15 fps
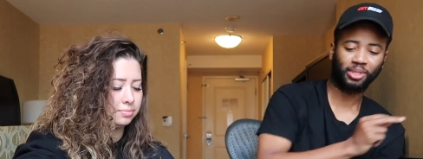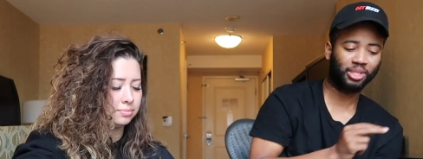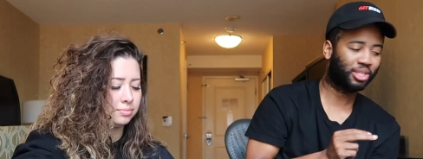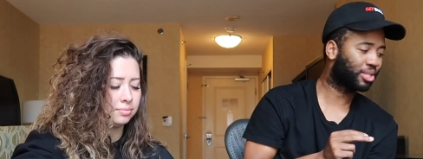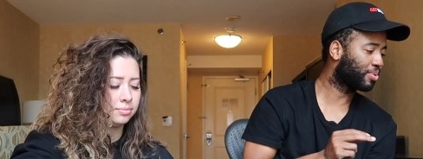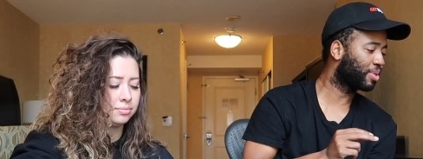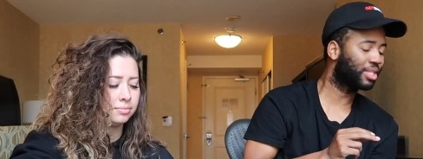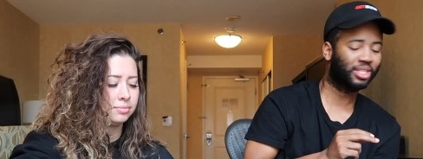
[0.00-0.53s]

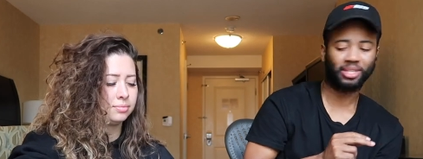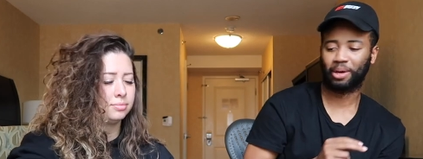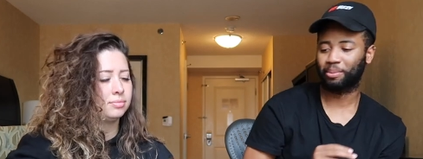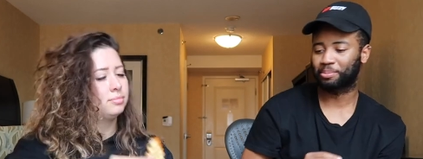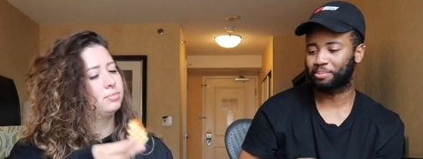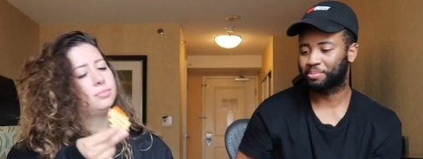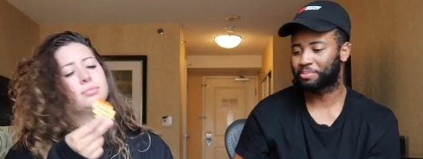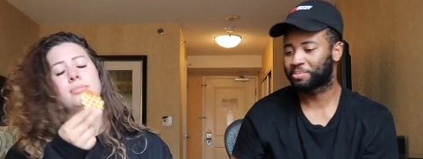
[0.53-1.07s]
Speaker 1: Sweet
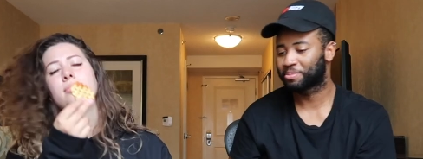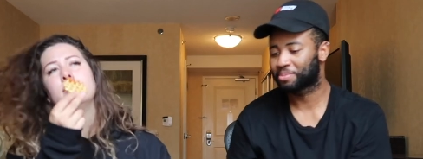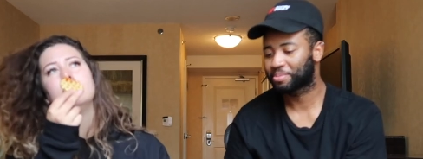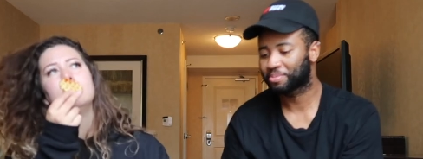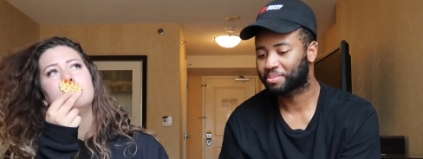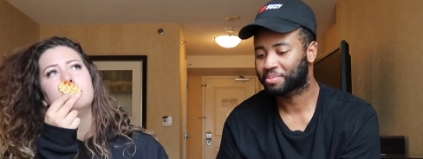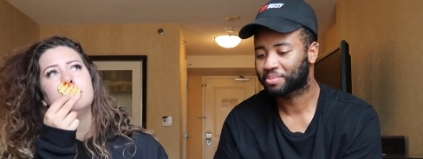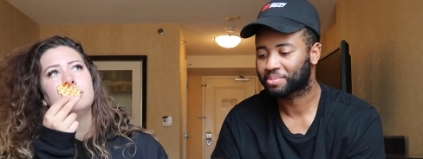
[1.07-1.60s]
something.
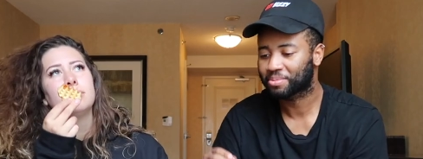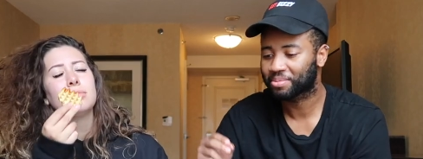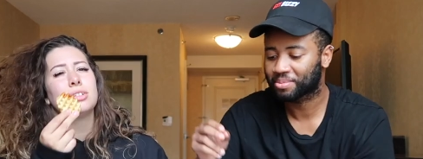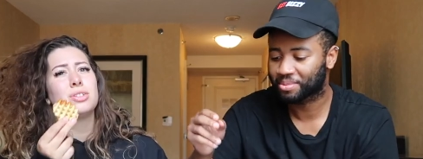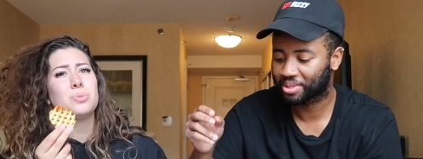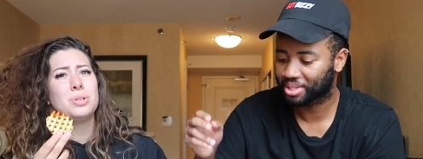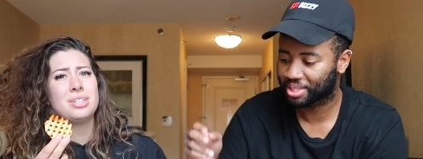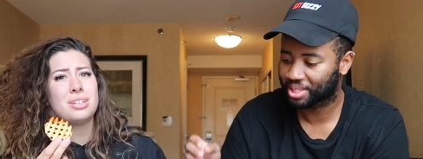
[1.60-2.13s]

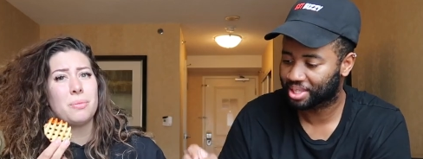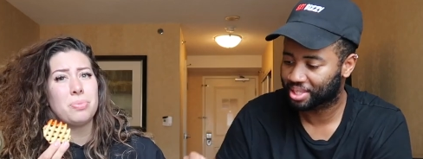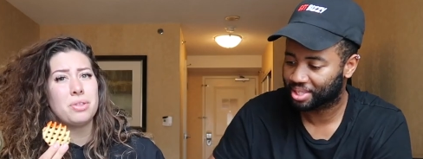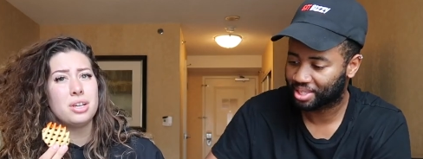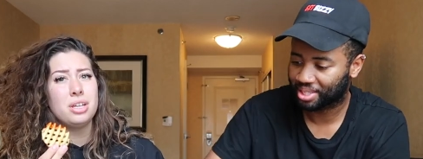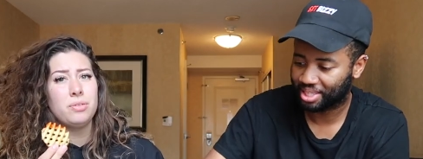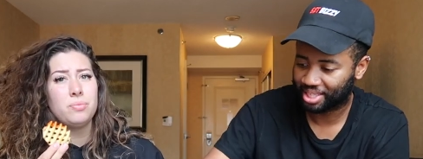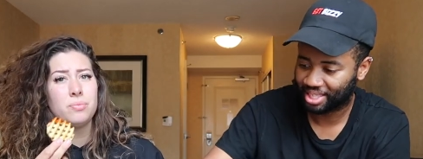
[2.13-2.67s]
Speaker 2: Sweet
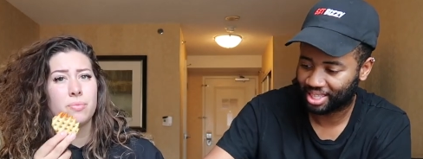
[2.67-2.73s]
something?